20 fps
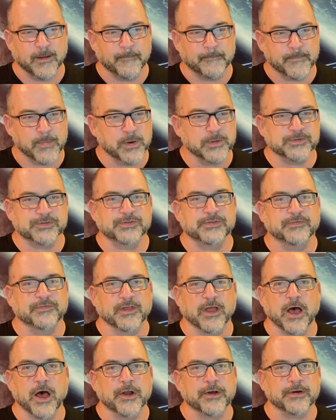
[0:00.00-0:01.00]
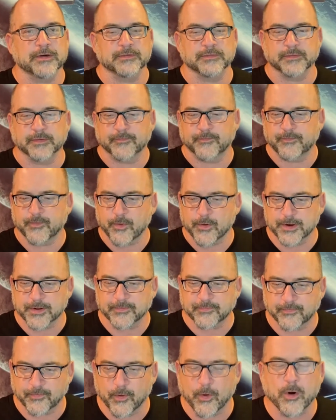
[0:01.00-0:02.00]
most of the
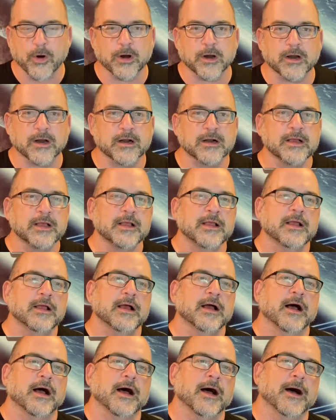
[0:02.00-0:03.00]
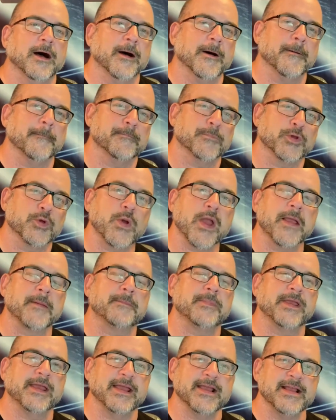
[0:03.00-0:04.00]
144
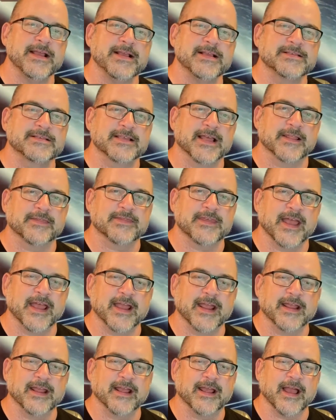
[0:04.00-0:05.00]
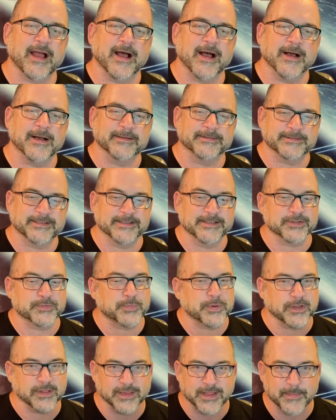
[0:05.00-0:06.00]
UAPs that they did this
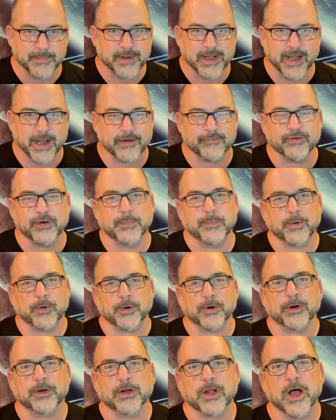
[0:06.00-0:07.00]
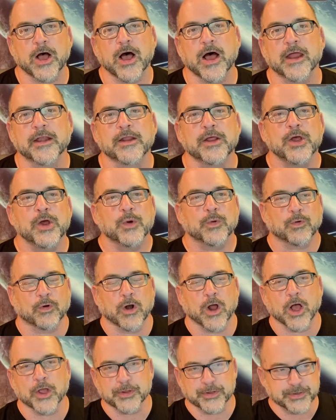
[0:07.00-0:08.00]
preliminary report on were
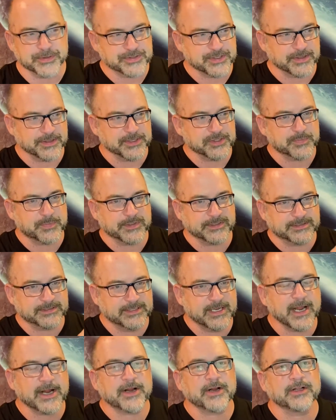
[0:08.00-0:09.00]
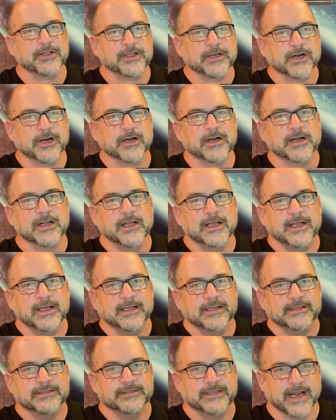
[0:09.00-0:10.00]
all using this particular
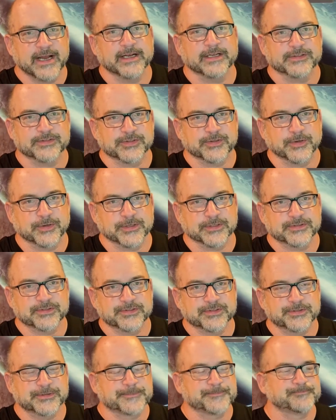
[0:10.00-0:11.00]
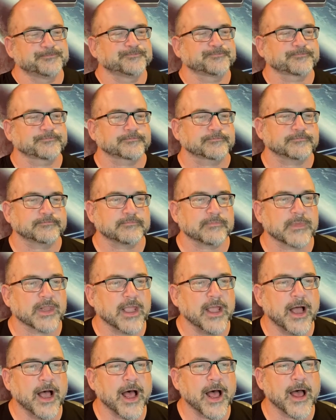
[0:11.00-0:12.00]
data source.
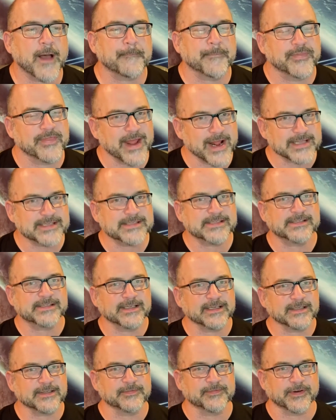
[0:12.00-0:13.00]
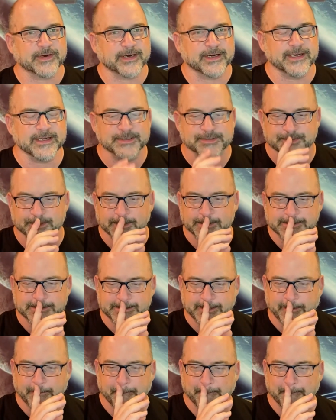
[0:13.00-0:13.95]
But that's still very interesting,